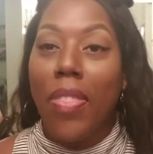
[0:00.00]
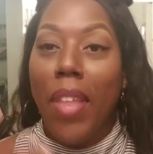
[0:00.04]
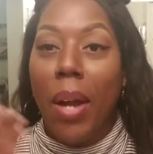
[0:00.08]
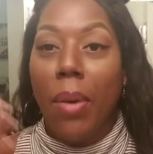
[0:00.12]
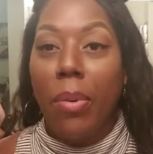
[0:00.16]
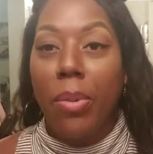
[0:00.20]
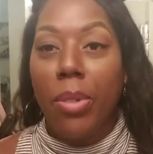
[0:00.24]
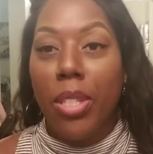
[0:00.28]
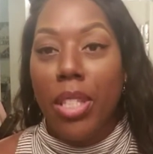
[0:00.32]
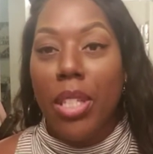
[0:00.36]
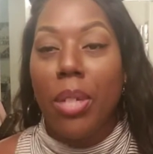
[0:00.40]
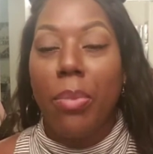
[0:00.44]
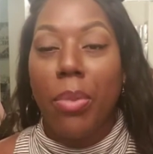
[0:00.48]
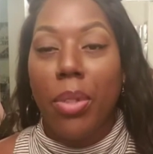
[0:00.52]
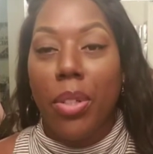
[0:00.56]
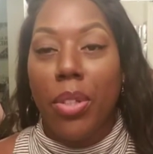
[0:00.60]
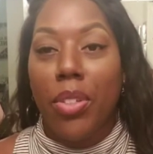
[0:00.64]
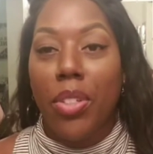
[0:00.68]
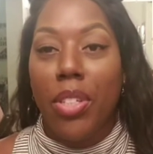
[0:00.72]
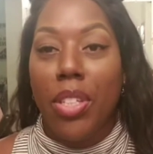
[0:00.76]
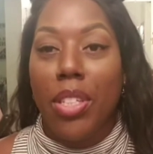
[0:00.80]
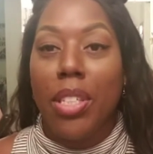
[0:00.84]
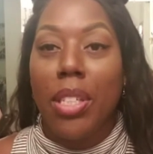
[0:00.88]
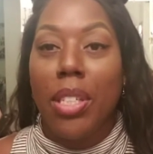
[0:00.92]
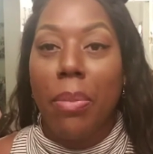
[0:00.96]
that was
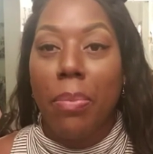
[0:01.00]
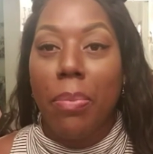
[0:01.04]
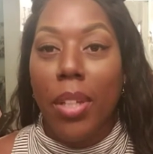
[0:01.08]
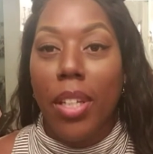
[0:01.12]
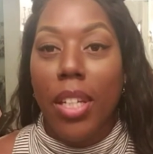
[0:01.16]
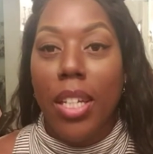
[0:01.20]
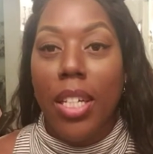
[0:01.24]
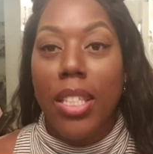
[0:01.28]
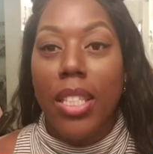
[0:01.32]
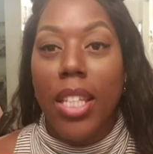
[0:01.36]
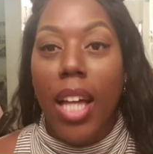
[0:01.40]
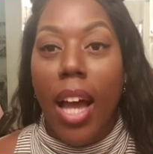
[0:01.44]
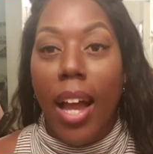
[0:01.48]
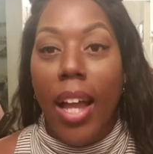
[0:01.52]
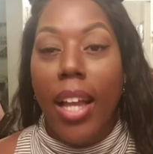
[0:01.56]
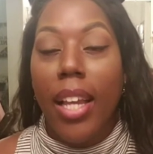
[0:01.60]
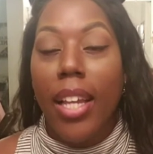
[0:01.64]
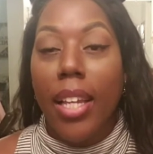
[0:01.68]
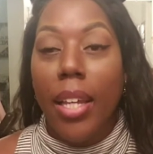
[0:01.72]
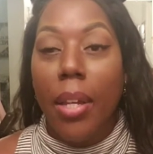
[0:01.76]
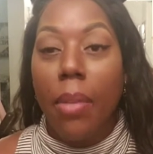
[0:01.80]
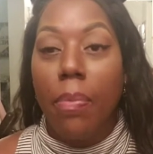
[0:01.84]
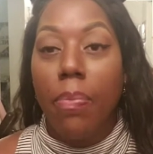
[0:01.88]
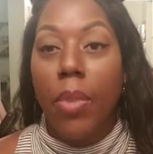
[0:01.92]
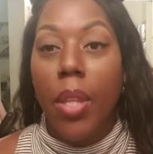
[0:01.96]
similar to something that's
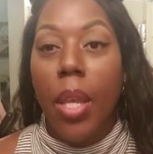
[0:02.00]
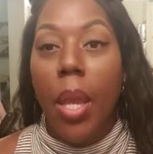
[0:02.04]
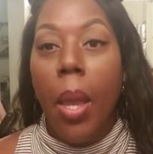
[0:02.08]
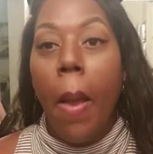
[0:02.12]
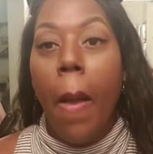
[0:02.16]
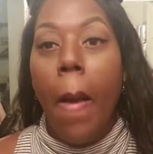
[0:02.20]
high-end.